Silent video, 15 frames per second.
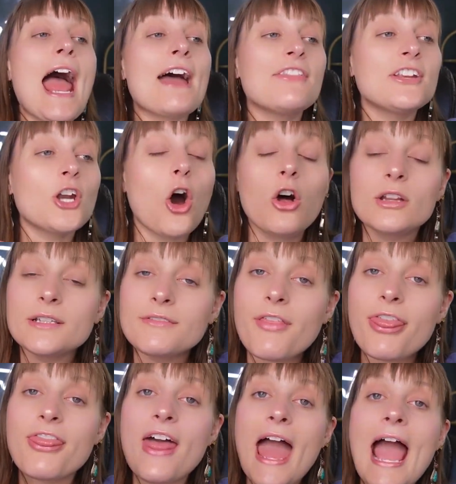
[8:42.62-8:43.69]
And then all
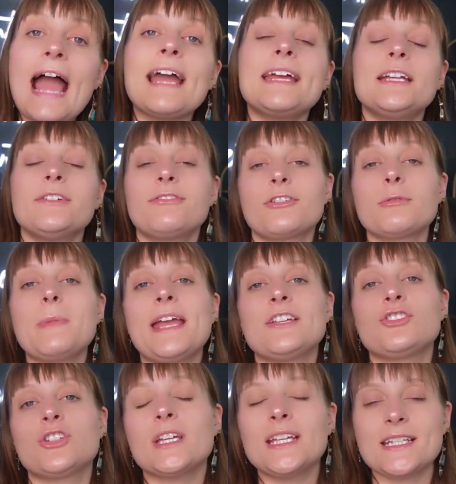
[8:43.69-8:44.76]
of that
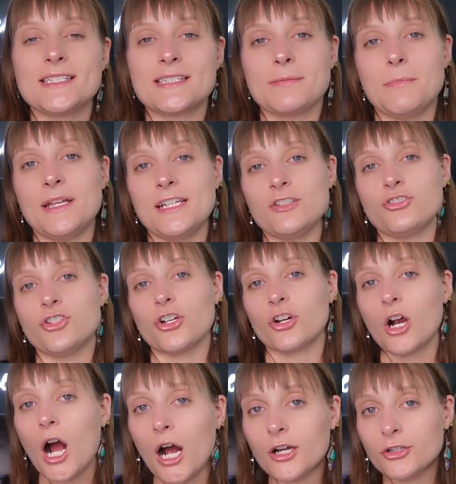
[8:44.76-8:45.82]
information gets submitted to
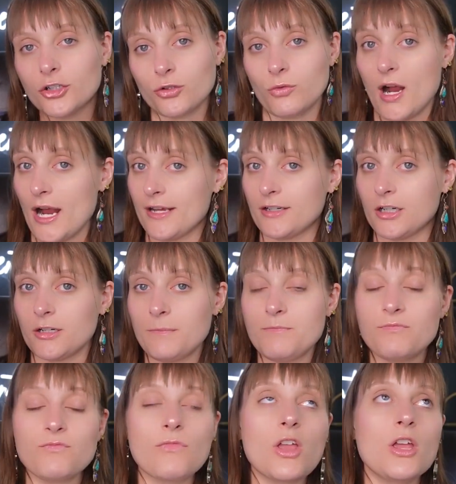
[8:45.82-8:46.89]
your underwriter.
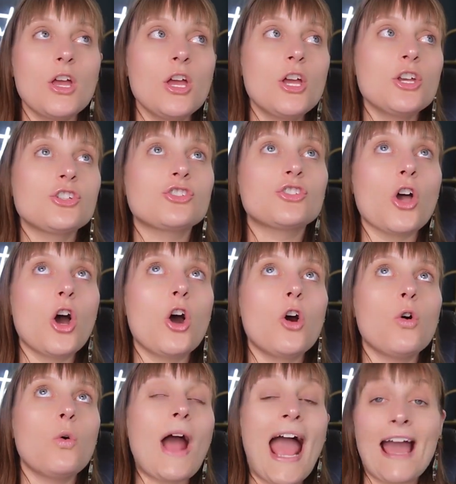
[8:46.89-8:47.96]

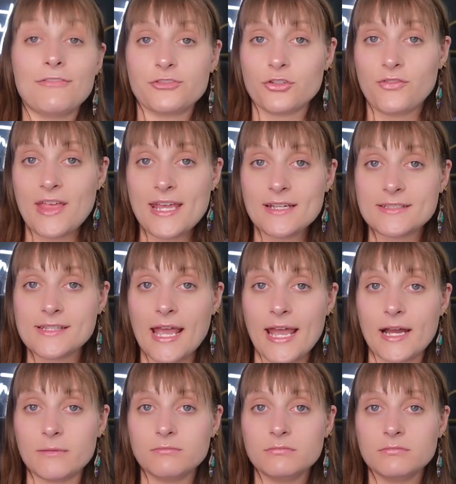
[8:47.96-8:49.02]
So after the
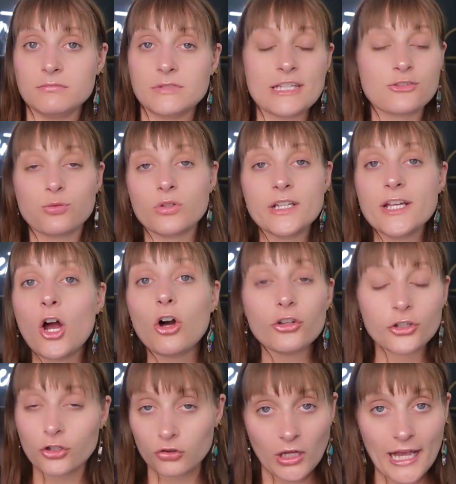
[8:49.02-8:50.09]
exam, that's really
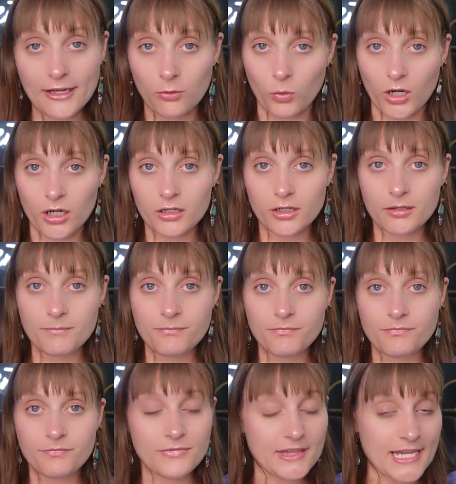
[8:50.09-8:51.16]
all your legwork.
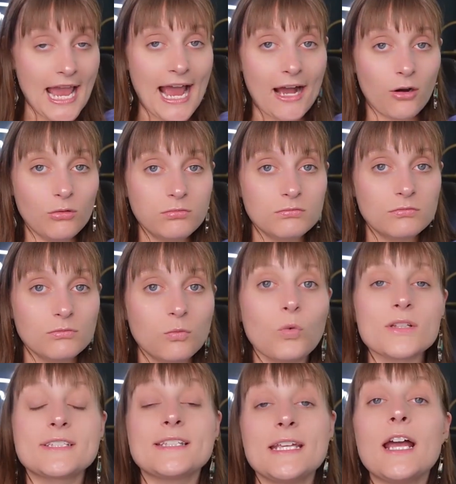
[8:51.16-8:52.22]
Now,
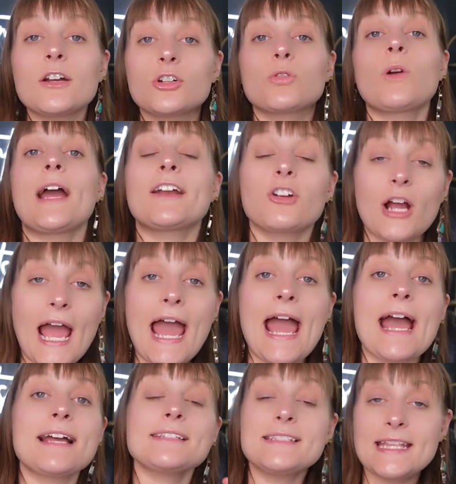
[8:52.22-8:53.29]
once the underwriter
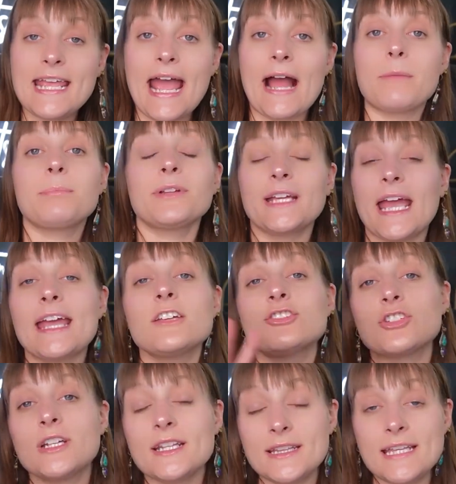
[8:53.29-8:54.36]
has the
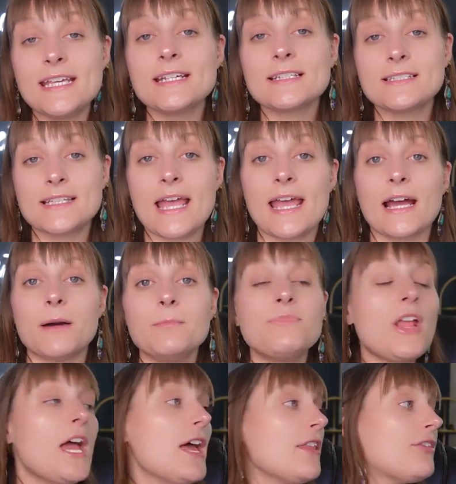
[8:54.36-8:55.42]
application and the exam,
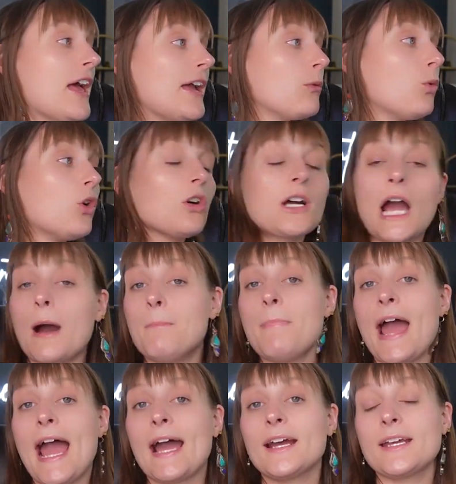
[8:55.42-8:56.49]
they will come
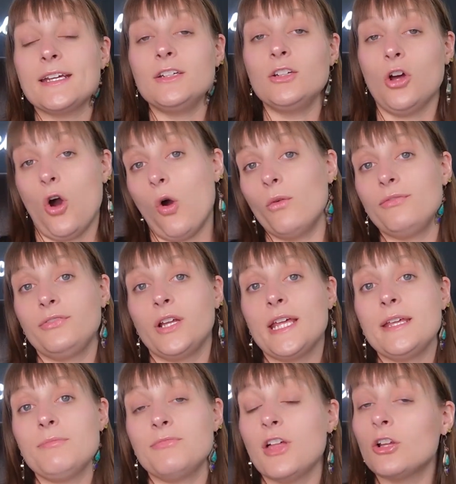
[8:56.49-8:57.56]
back and
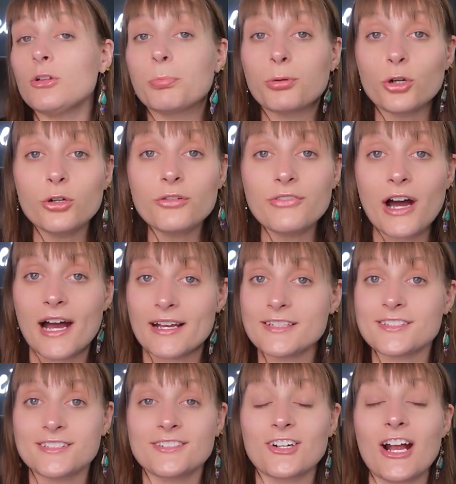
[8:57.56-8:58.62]
hopefully they'll approve
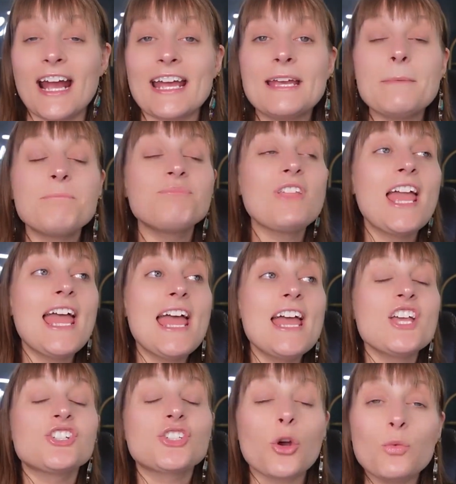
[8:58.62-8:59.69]
us, right?
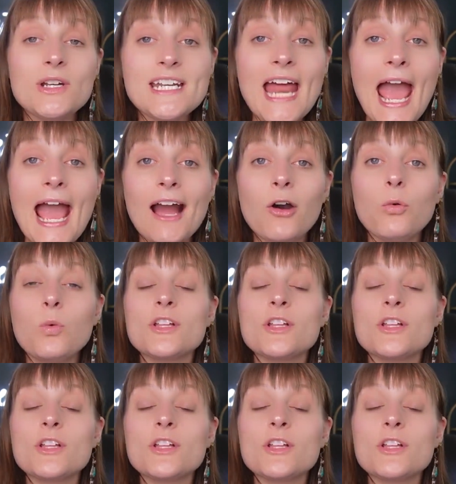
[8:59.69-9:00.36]
So now